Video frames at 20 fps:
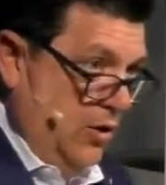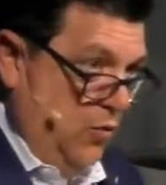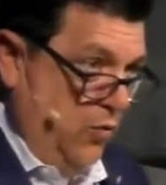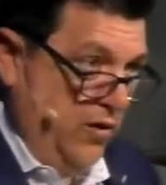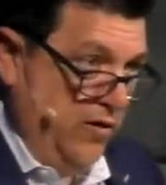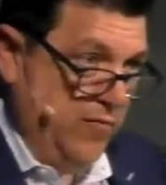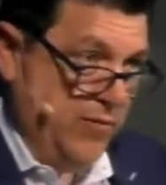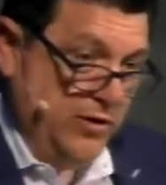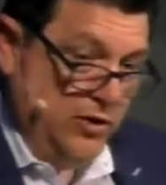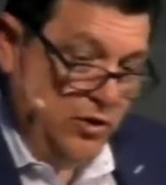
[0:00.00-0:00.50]

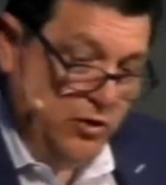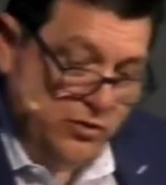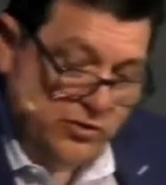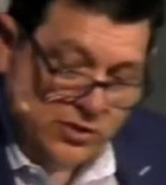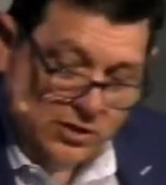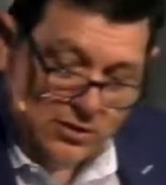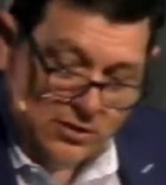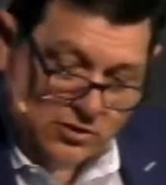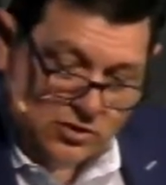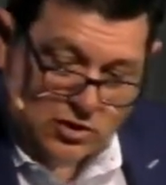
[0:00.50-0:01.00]
We've been
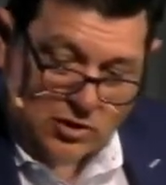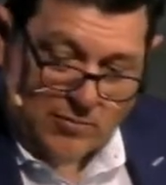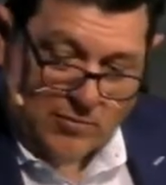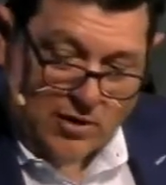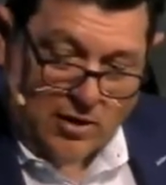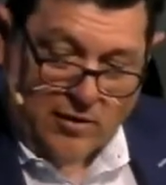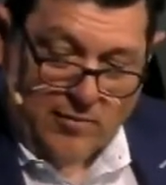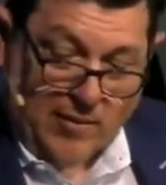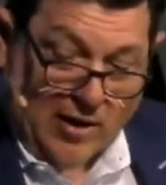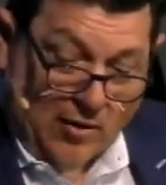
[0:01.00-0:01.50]
using the Sermon
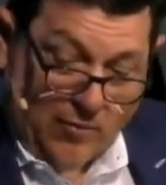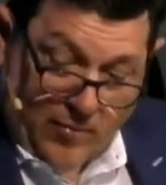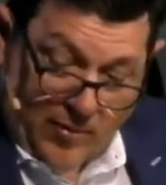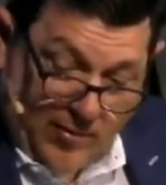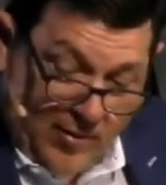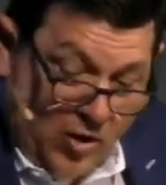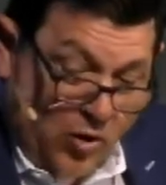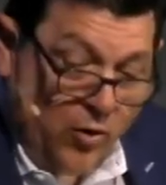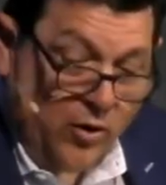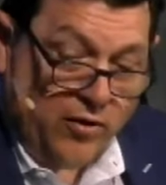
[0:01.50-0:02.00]
on the Mount, we've
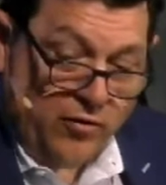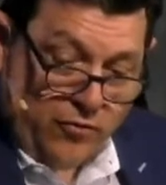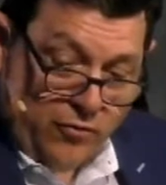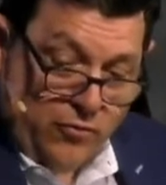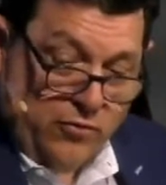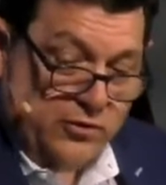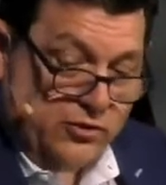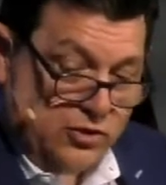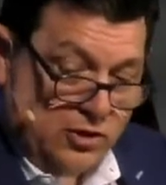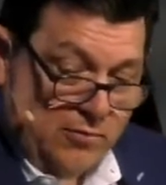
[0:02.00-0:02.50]
been going
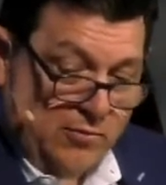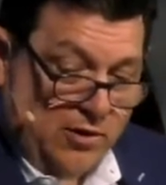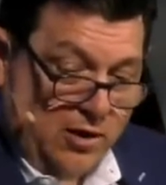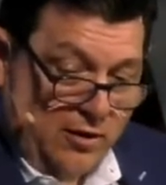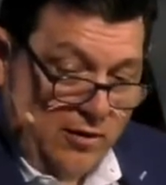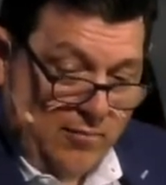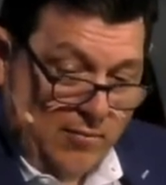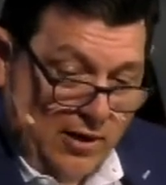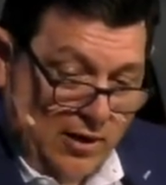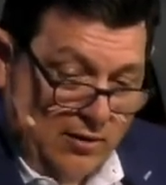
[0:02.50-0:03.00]
through the Sermon
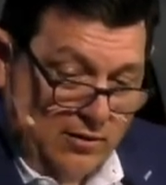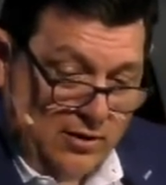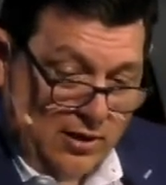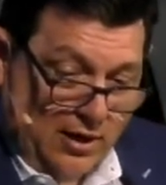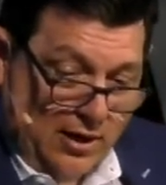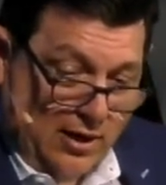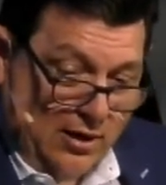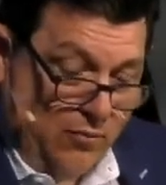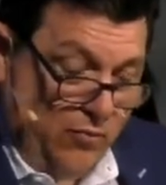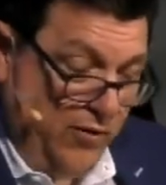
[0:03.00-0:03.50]
on the Mount,
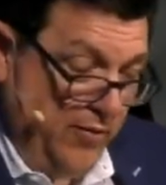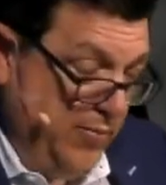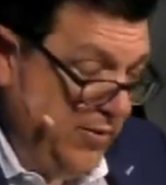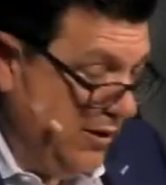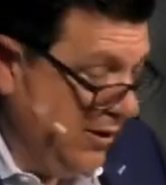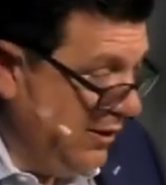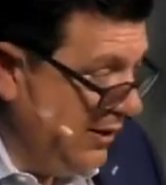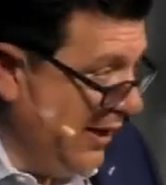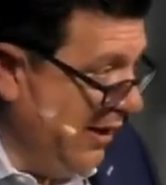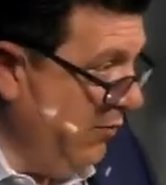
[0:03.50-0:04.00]
and we've been
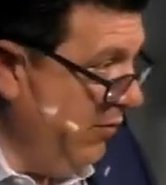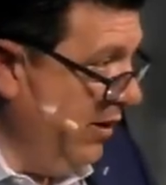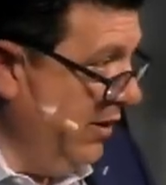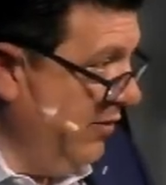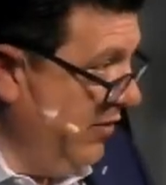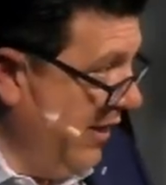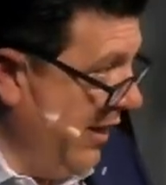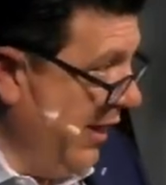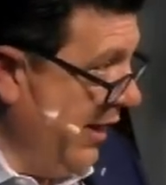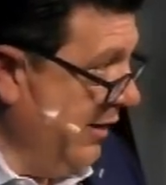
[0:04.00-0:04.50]

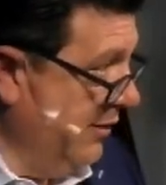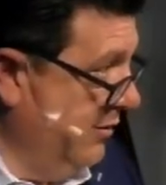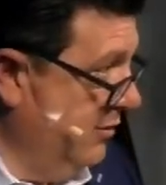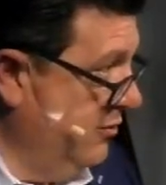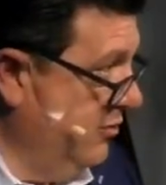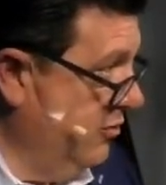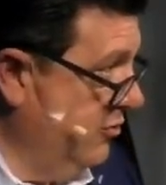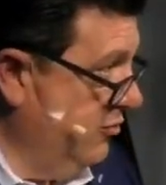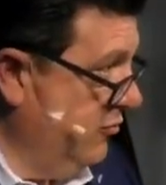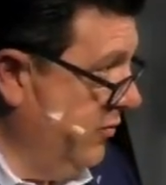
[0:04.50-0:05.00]
allowing that
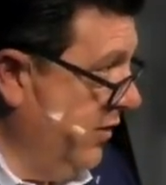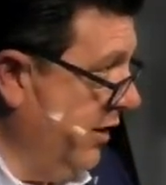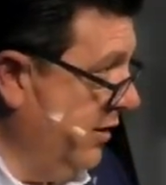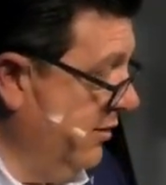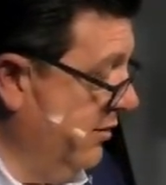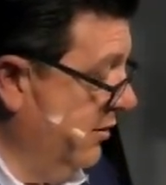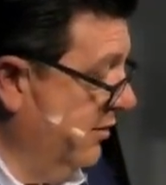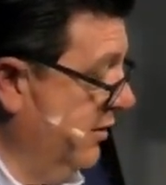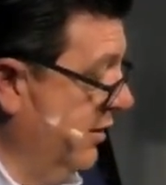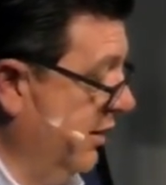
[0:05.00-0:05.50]
to
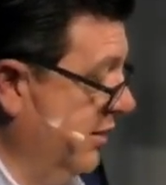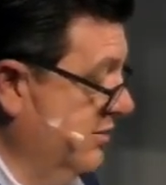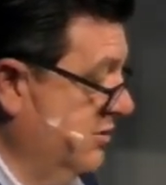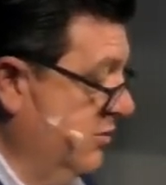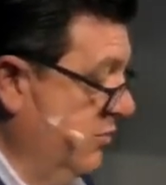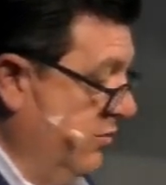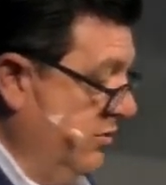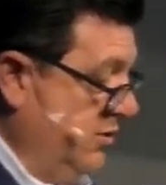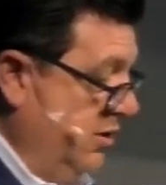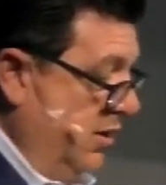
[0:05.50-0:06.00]
direct the things
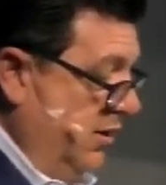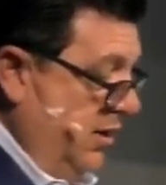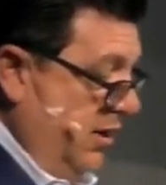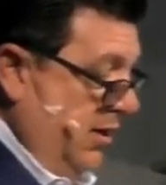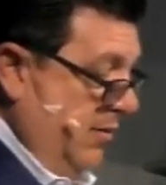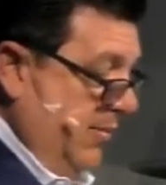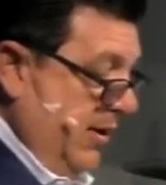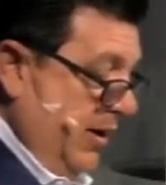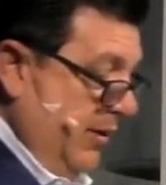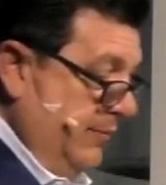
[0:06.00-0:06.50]
that we're
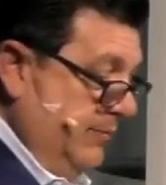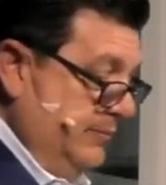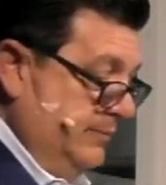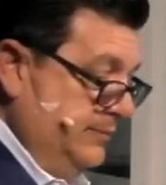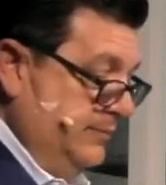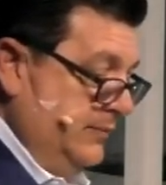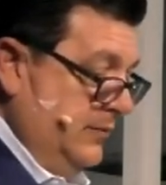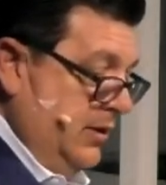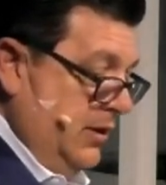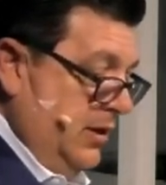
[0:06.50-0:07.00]
talking about.
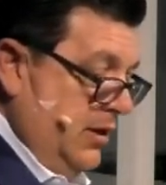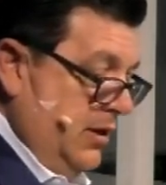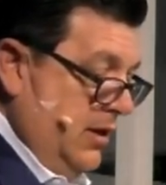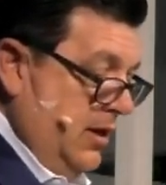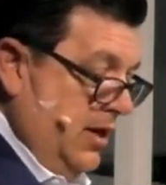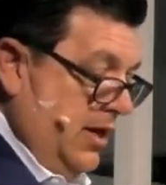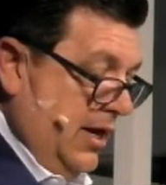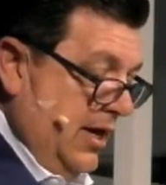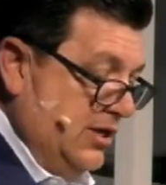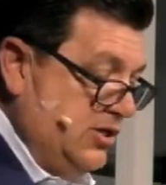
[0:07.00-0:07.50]

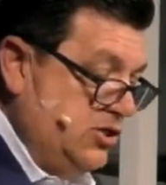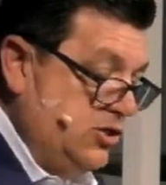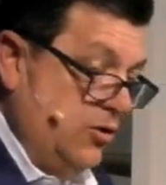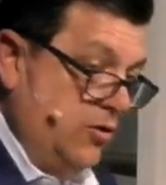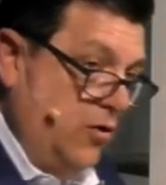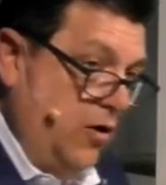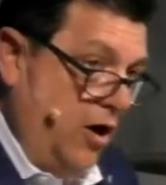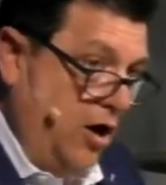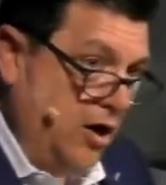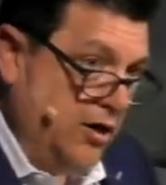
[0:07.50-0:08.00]
And
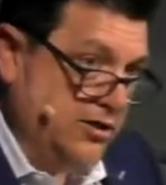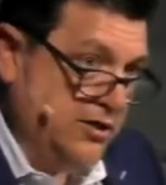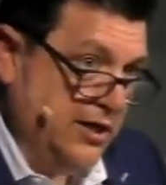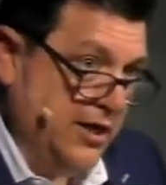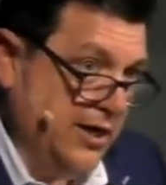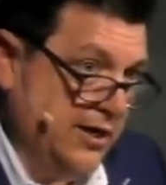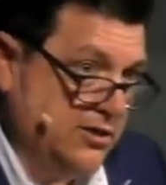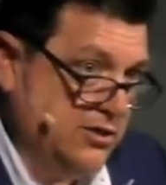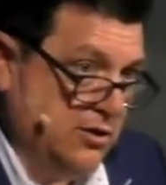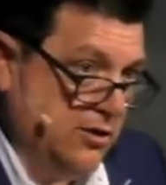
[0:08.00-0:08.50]
so our
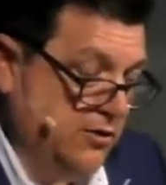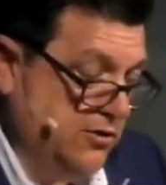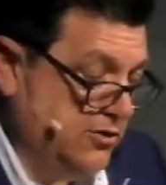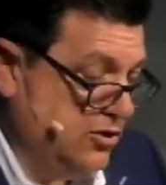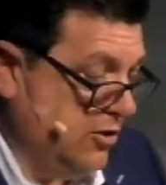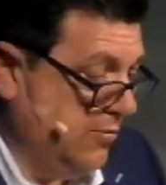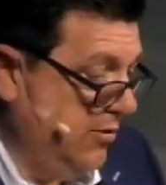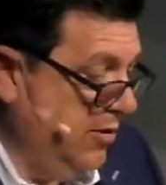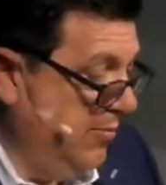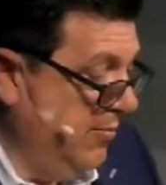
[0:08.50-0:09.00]
text on the
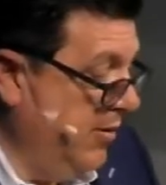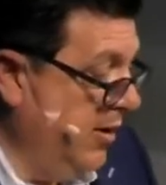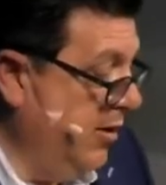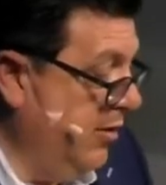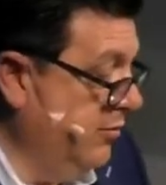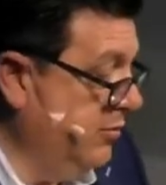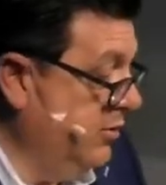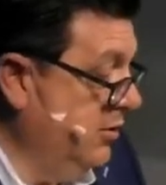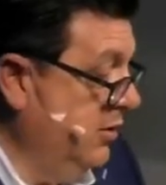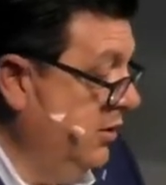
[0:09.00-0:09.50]
Sermon on the
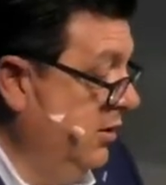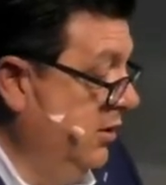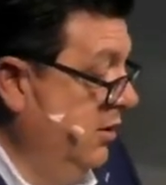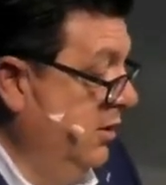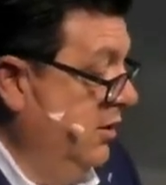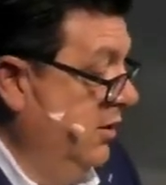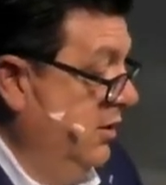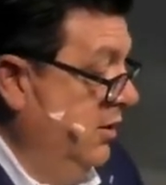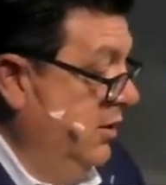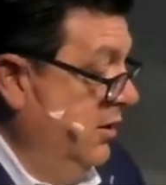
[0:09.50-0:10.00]
Mount
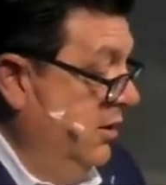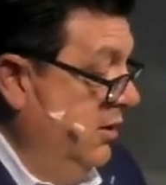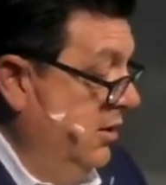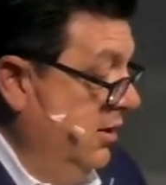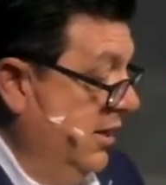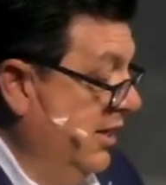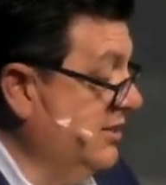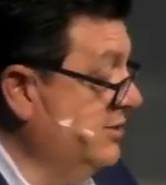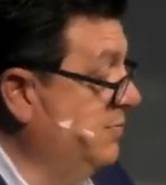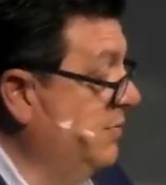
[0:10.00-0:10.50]

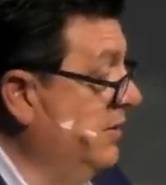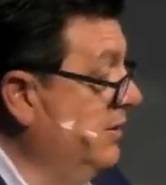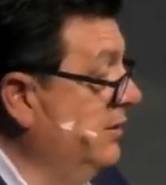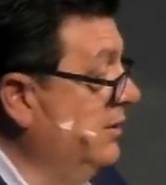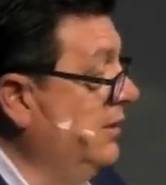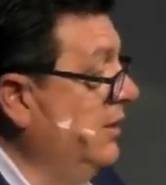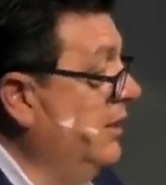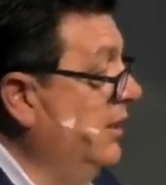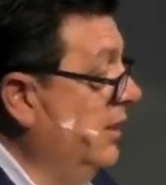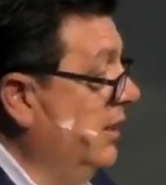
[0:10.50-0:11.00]
has been
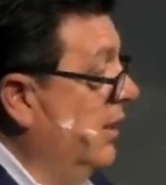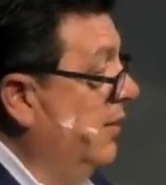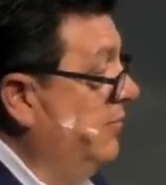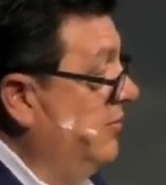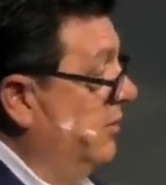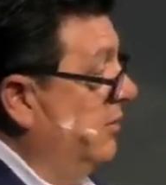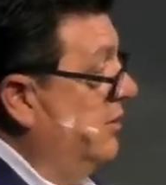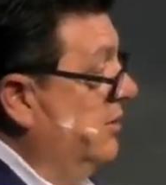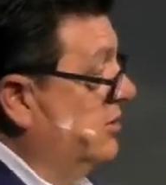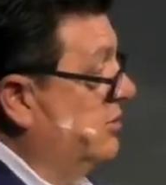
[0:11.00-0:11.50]
leading up
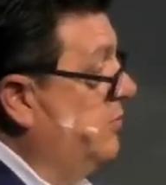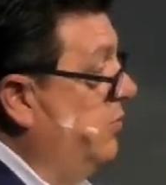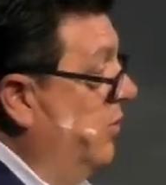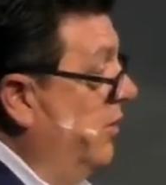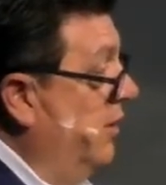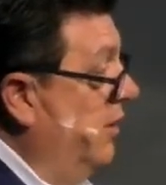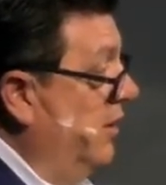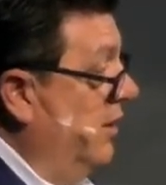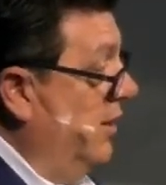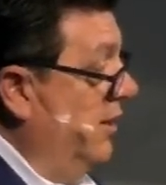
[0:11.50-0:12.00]
to this
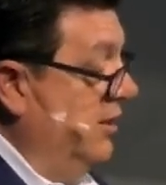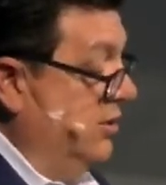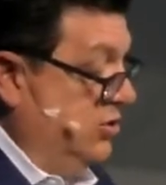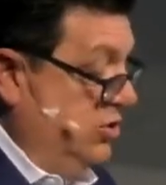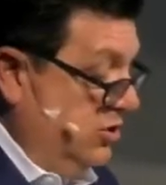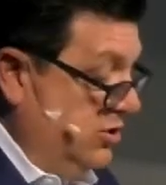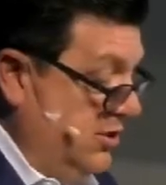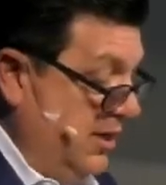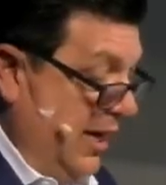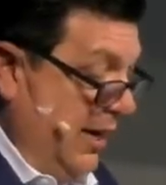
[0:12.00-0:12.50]
point, and it
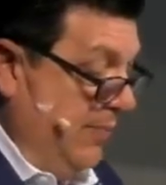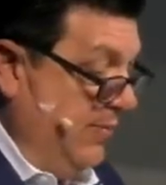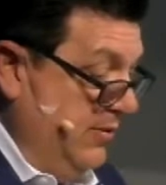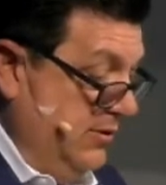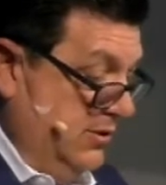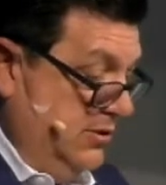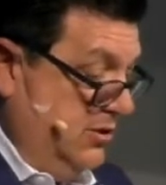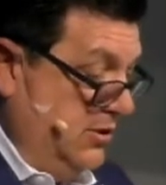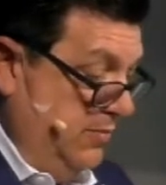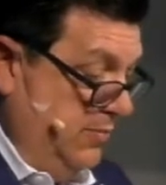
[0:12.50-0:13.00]
just
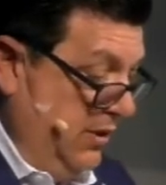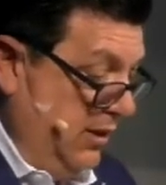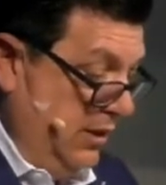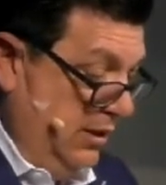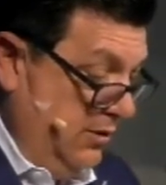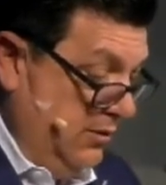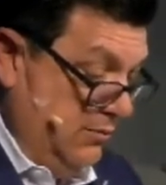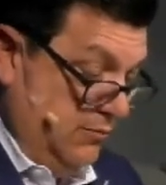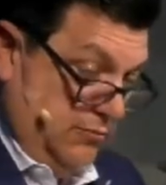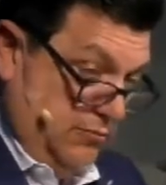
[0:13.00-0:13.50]
happens to
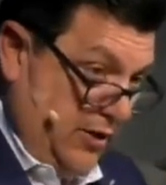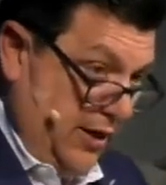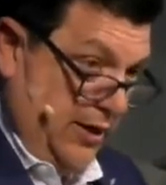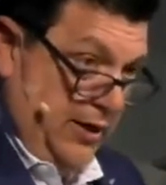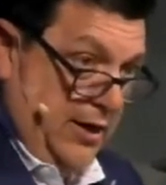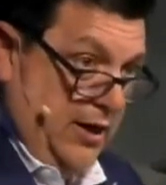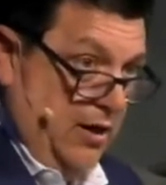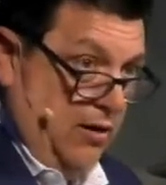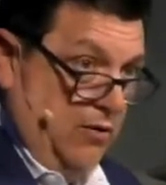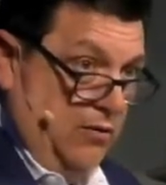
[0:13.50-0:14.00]
be right
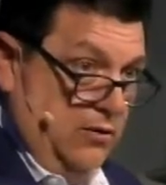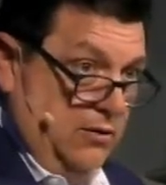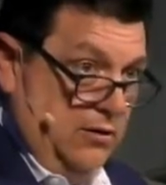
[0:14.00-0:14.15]
now.